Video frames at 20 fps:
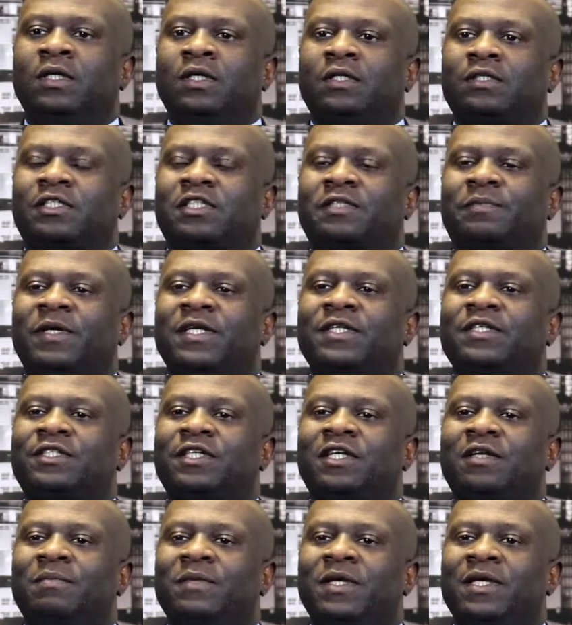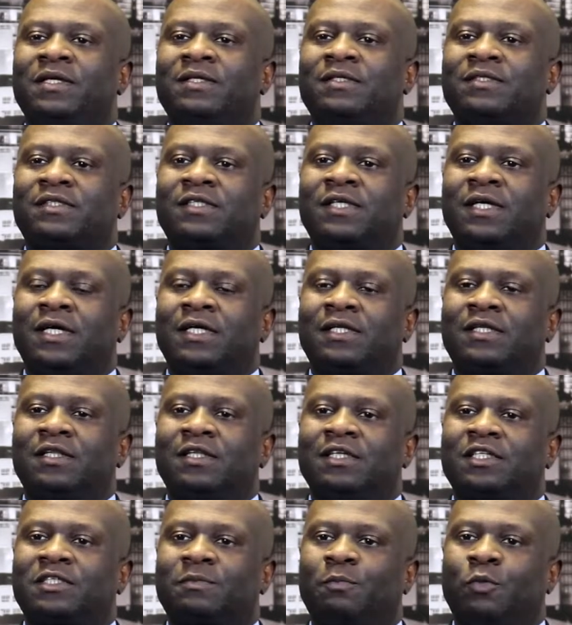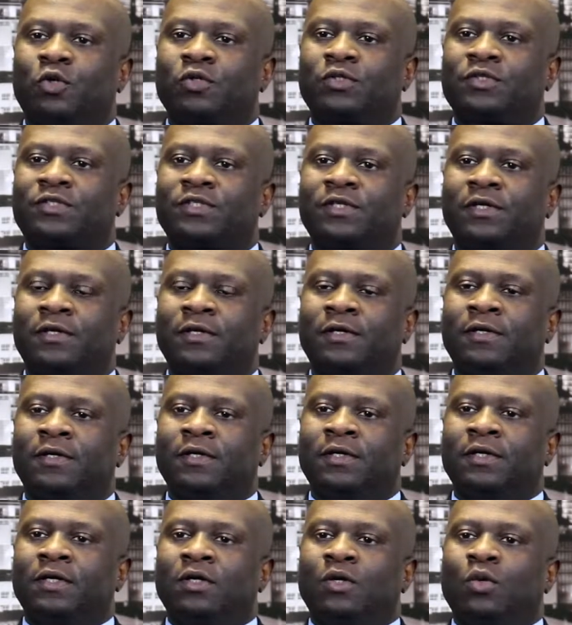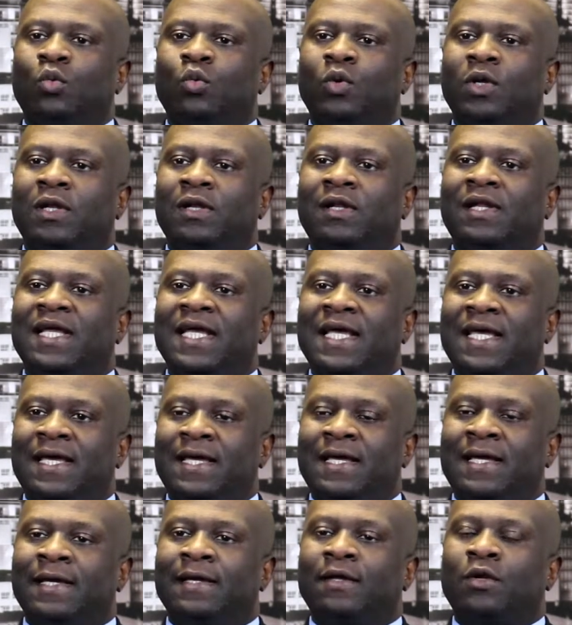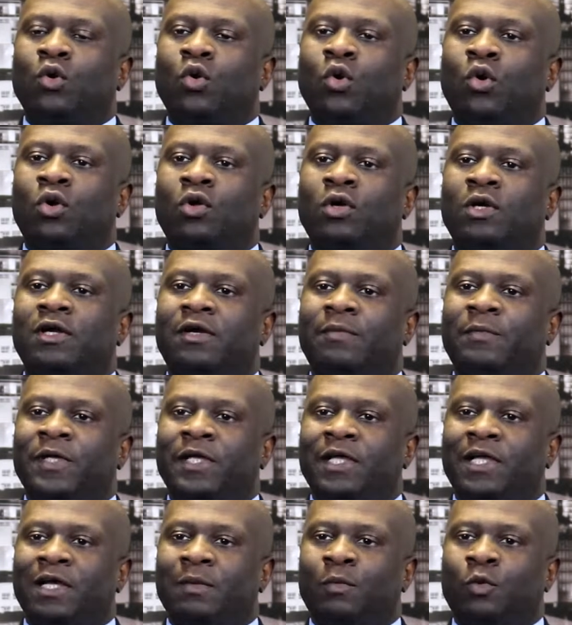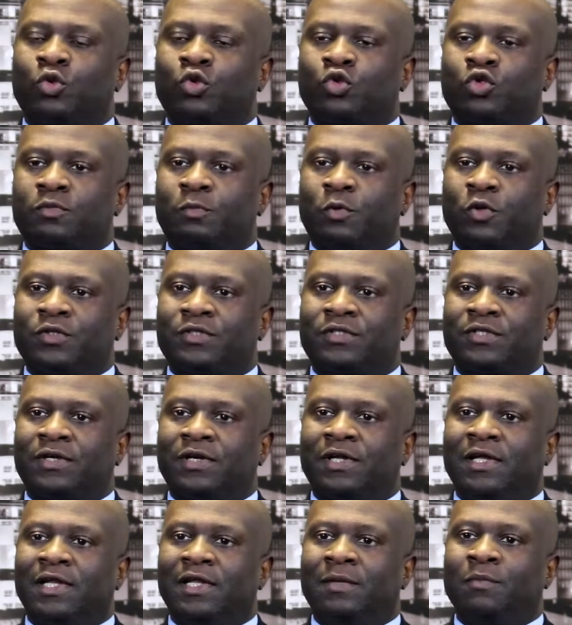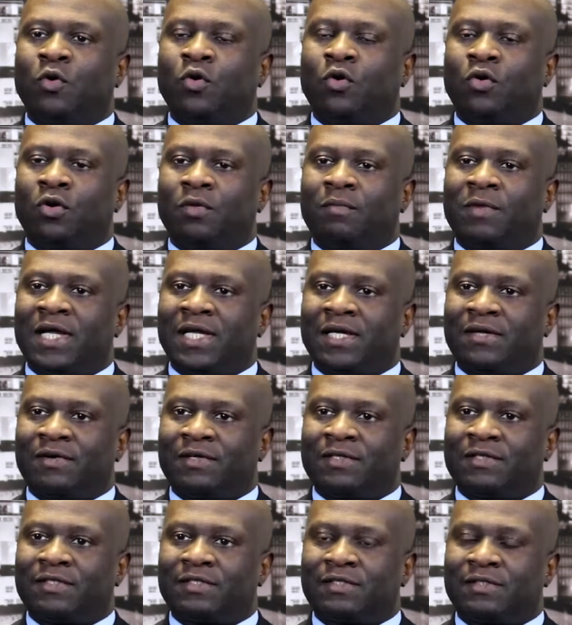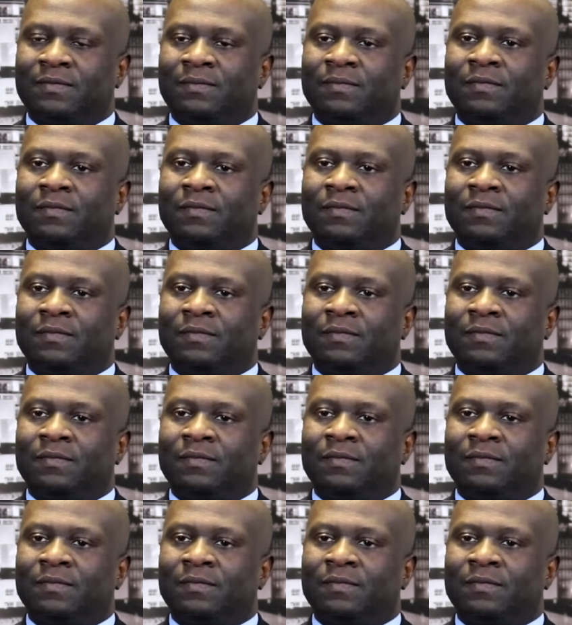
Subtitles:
Suspension means that the sponsor will A, no longer be able to sponsor any more migrants,